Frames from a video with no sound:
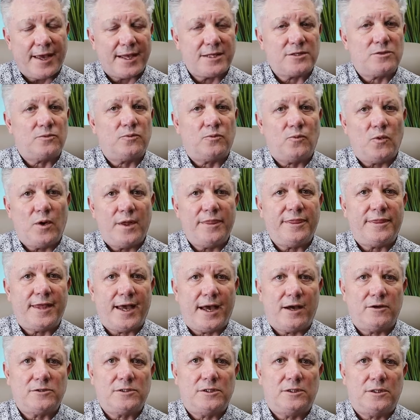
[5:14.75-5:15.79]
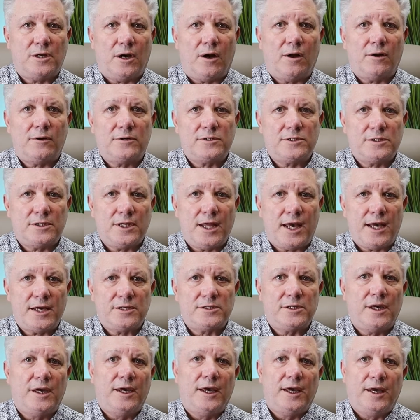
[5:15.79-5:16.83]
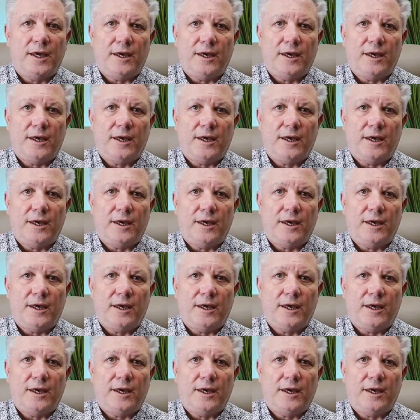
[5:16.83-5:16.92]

that's $1,000 less.